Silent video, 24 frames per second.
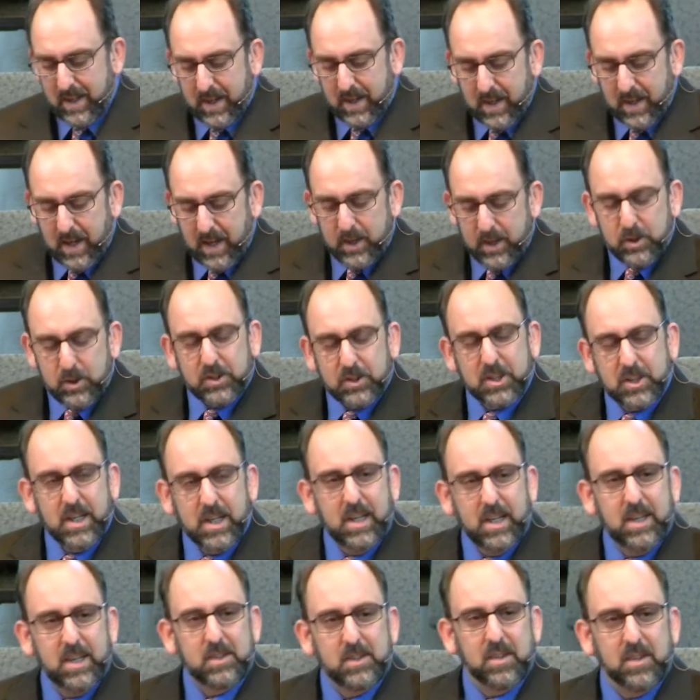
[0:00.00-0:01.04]
I usually
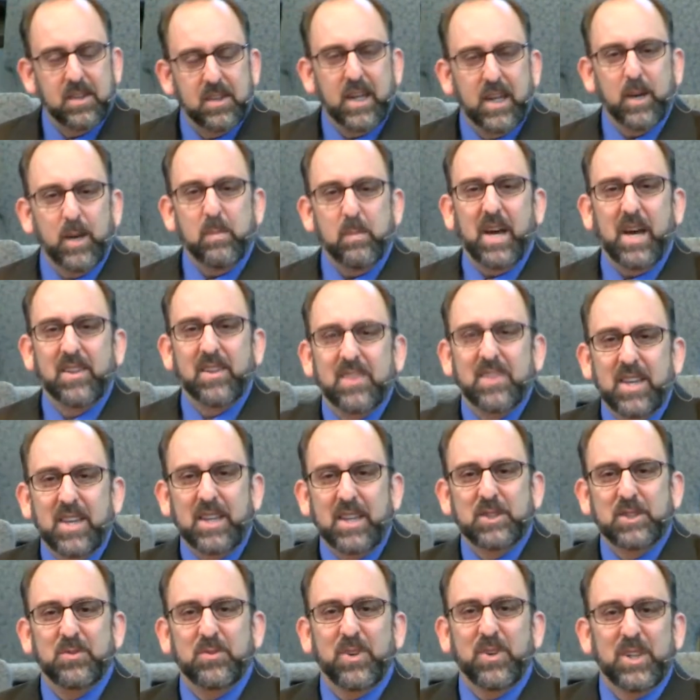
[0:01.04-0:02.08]
need to think about
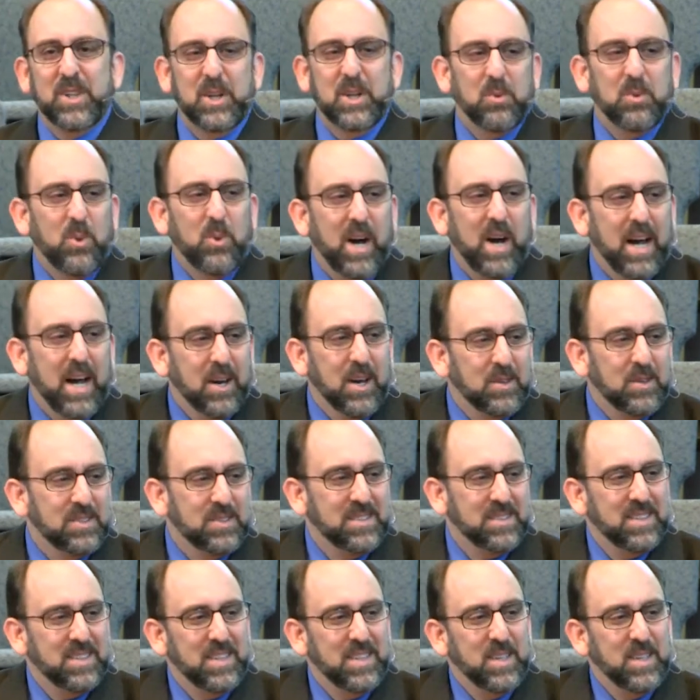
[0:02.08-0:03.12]
things for a little while,
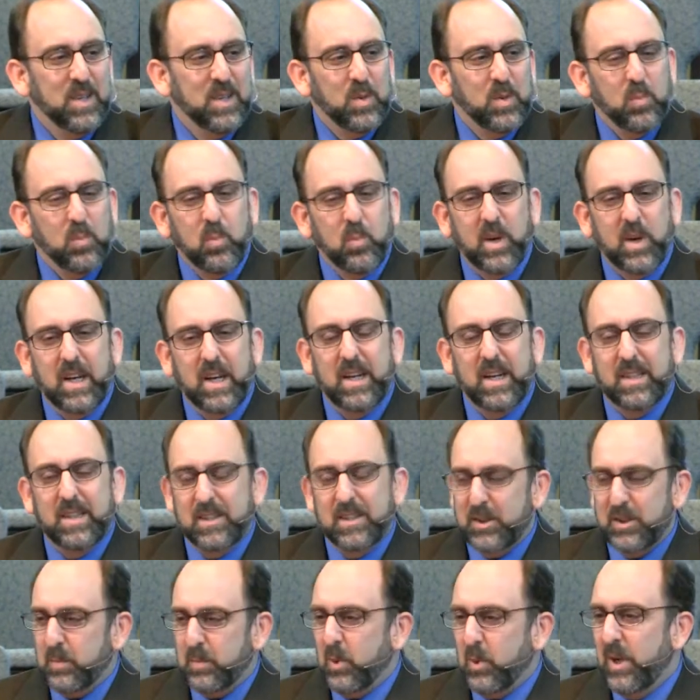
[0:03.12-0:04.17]
but at
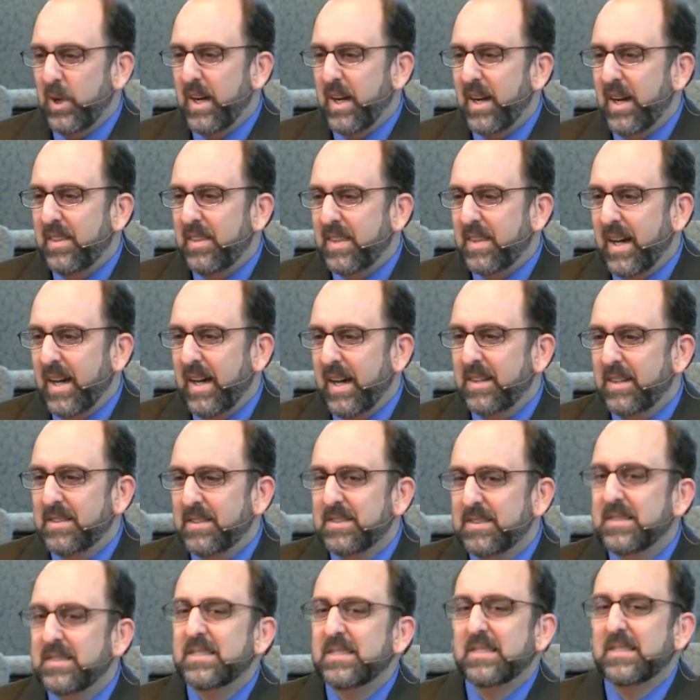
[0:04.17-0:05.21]
this point I
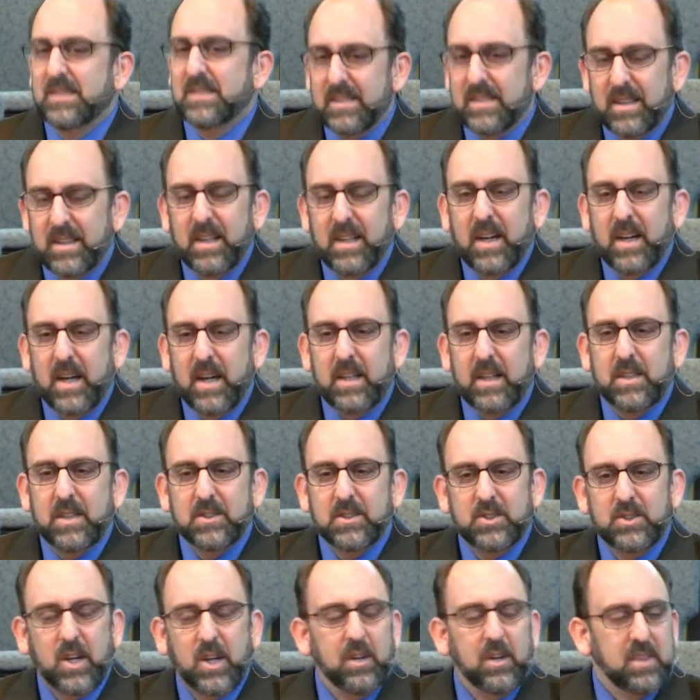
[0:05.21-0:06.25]
thought, I need to
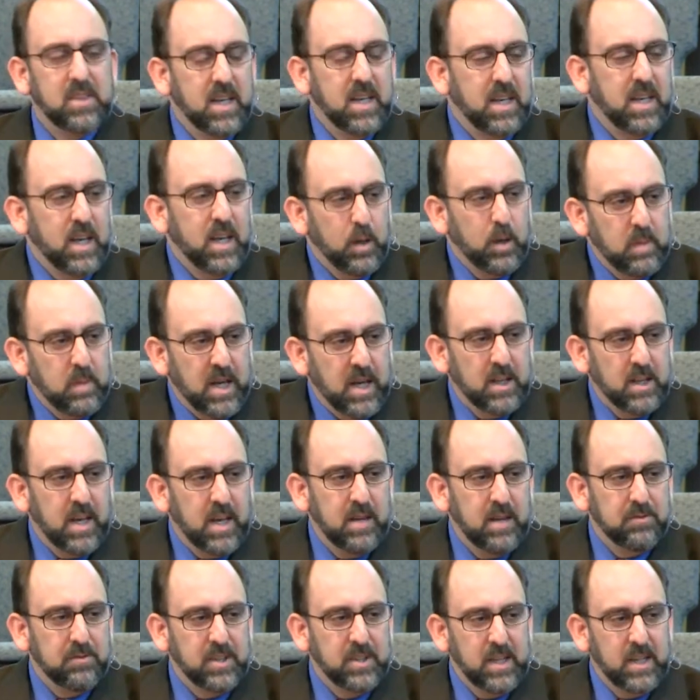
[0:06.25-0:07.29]
start thinking about
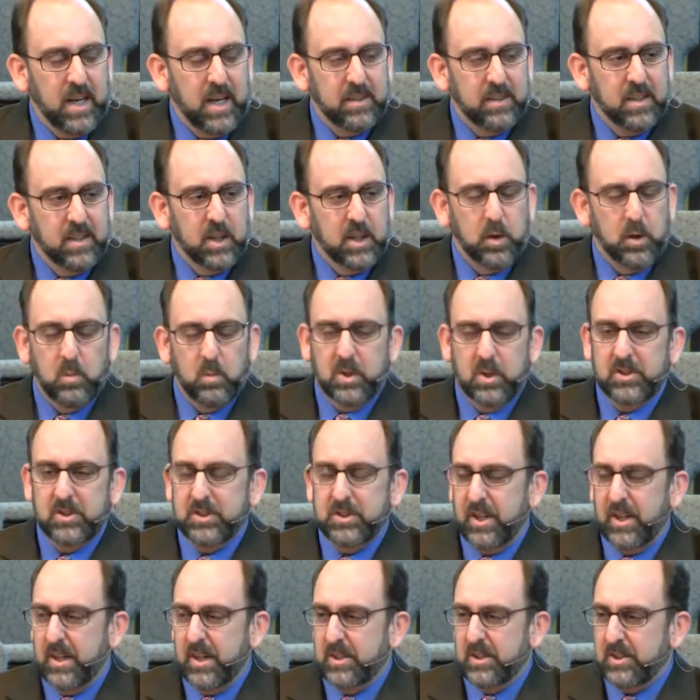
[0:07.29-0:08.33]
life and death a little more
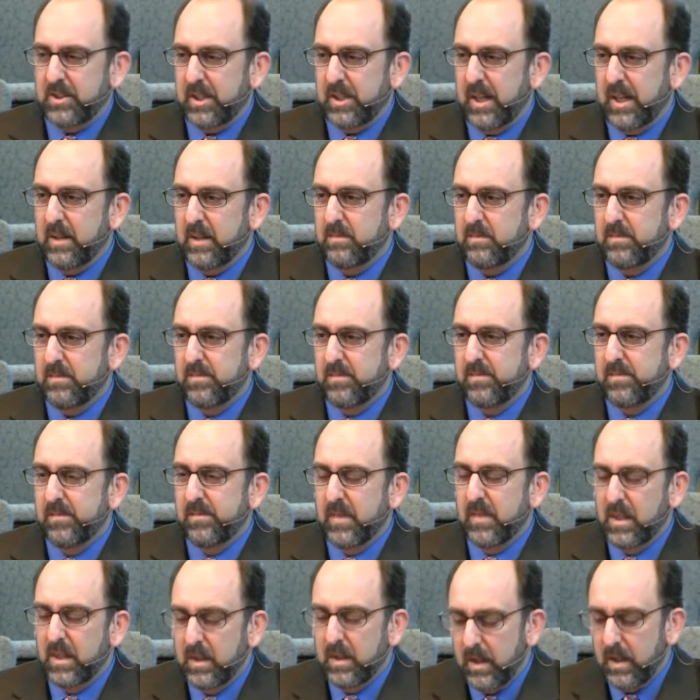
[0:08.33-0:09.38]
seriously.
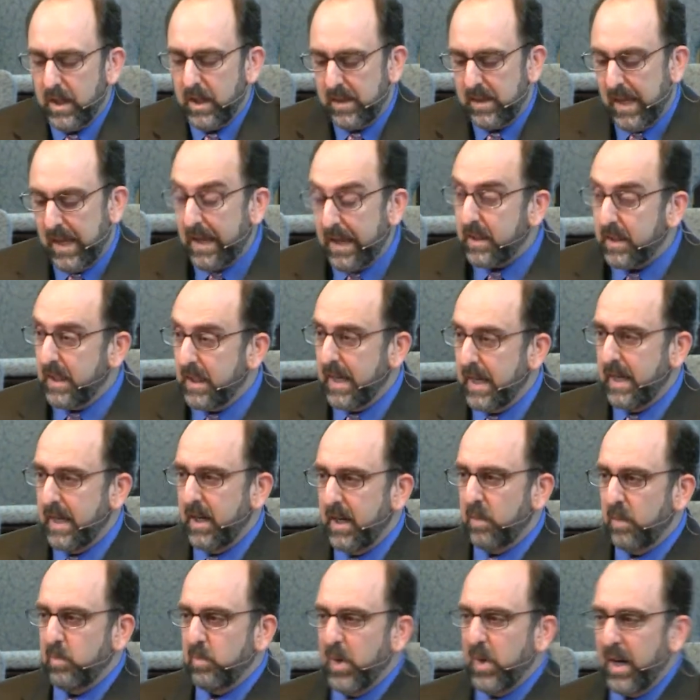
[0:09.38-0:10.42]
And that led
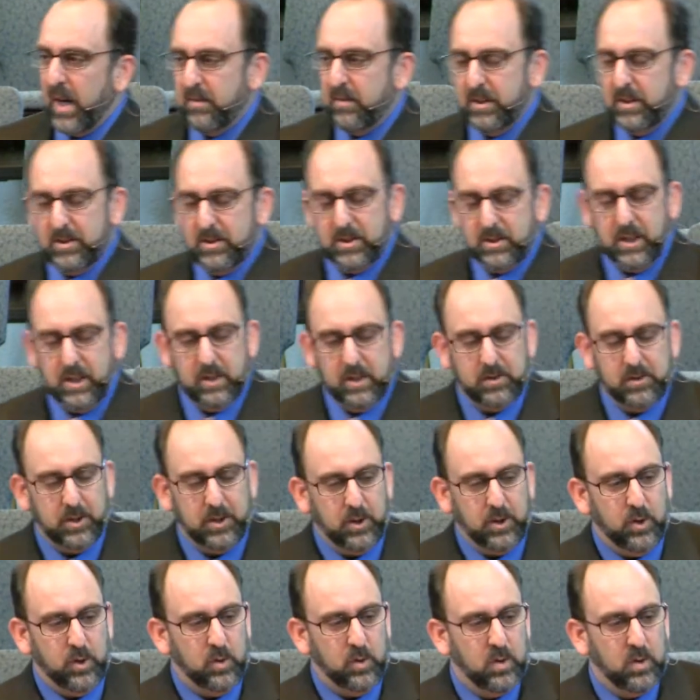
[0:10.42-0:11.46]
up, obviously,
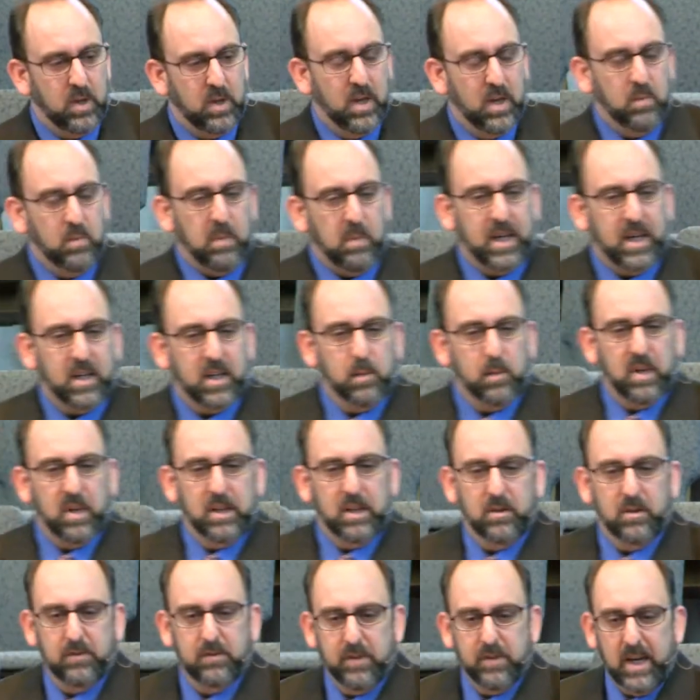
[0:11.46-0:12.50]
to my
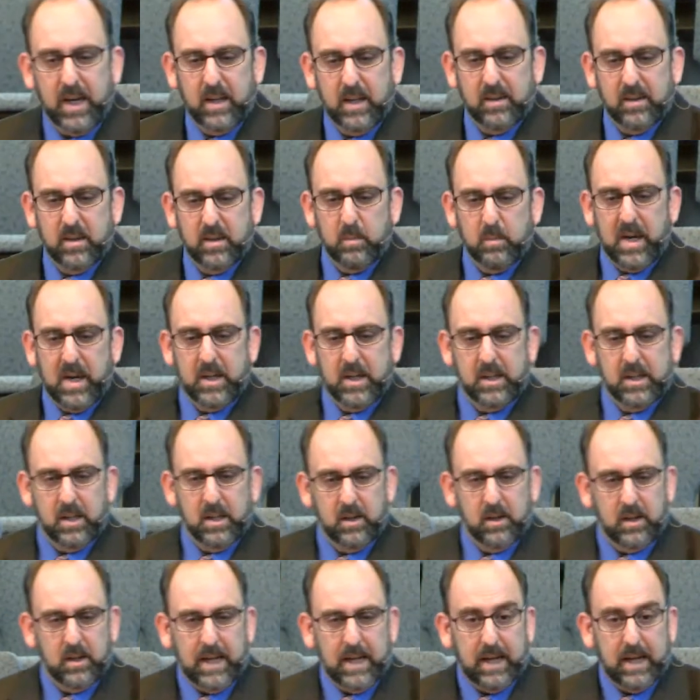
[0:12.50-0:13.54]
coming to faith about a
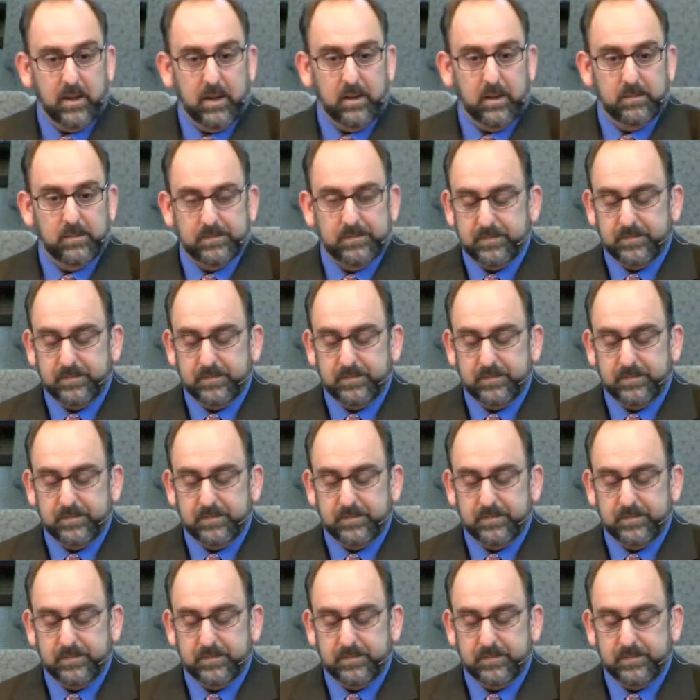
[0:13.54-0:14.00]
year later.